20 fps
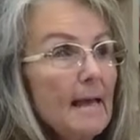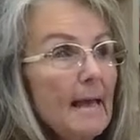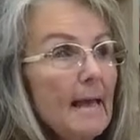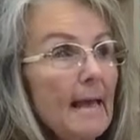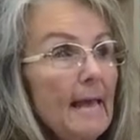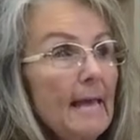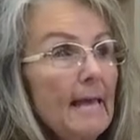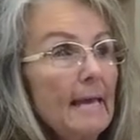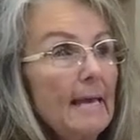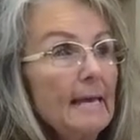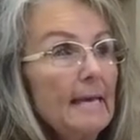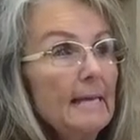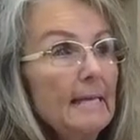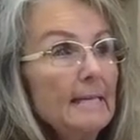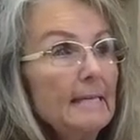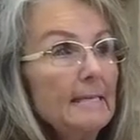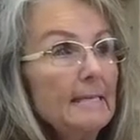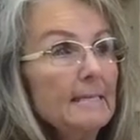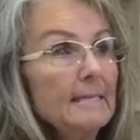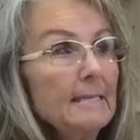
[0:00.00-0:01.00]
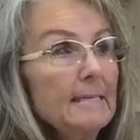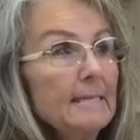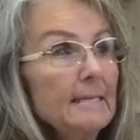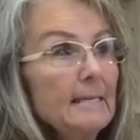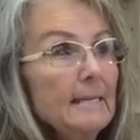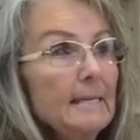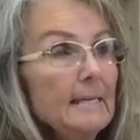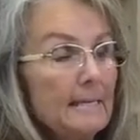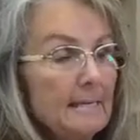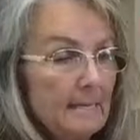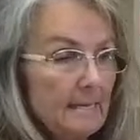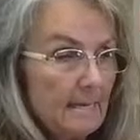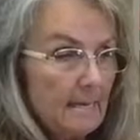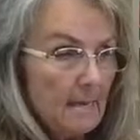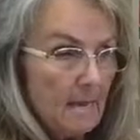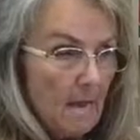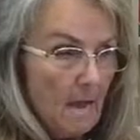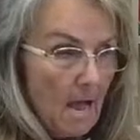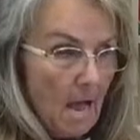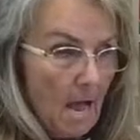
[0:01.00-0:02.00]
and
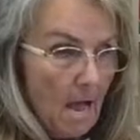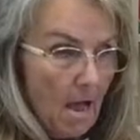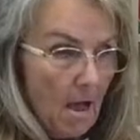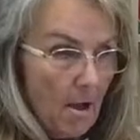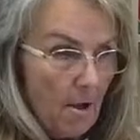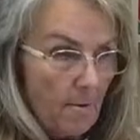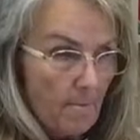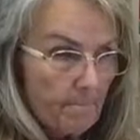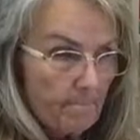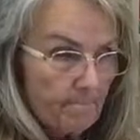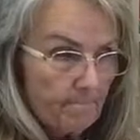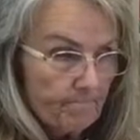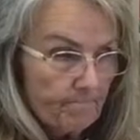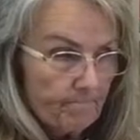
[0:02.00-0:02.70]
I